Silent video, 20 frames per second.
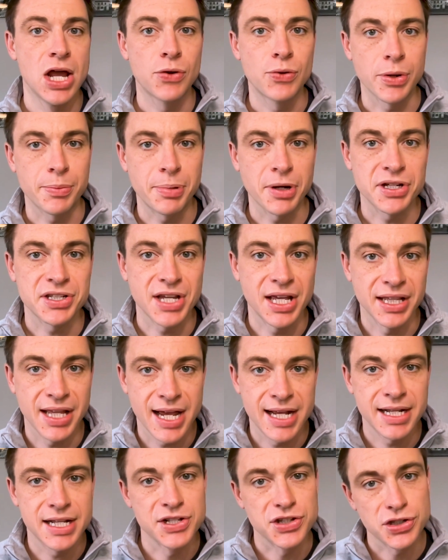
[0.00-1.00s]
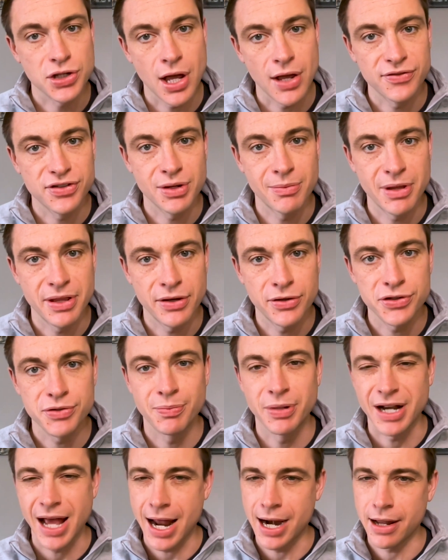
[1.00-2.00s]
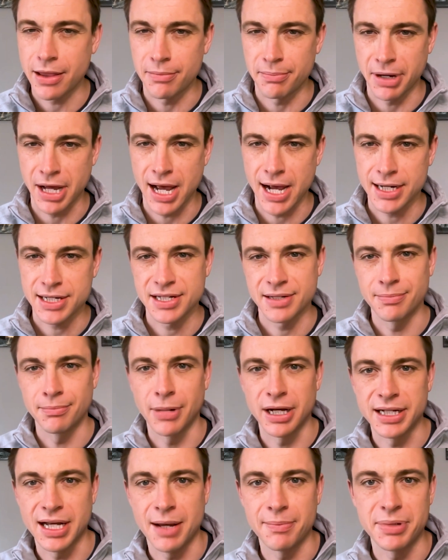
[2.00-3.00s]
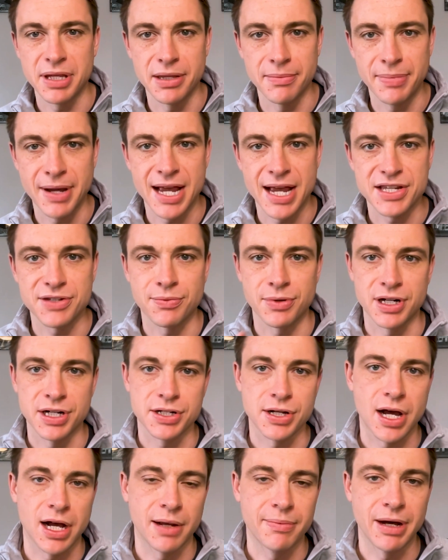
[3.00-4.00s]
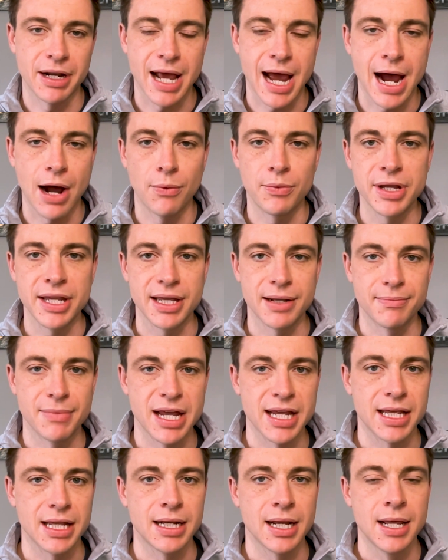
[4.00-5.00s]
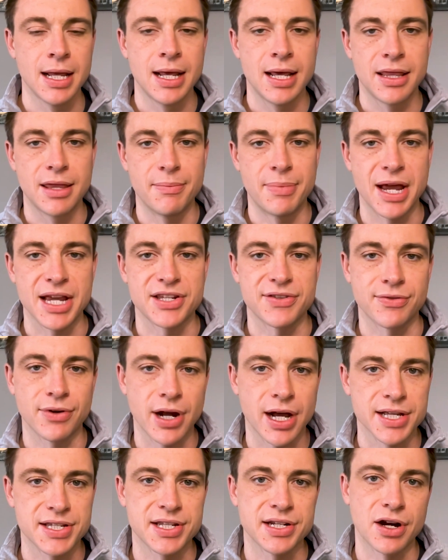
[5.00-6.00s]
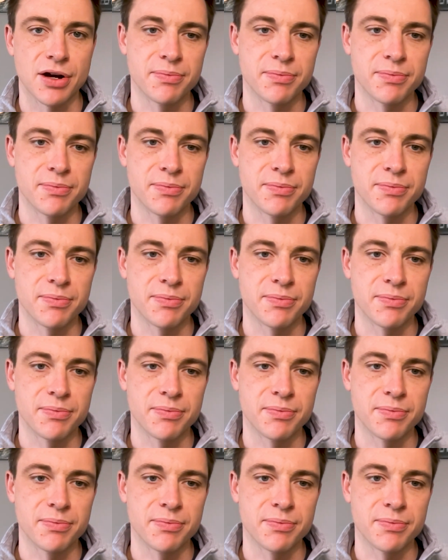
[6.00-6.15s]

QuickBooks Online can solve some of those, but out of the box might not be the best. We're going to talk about how we can make it the best for us and our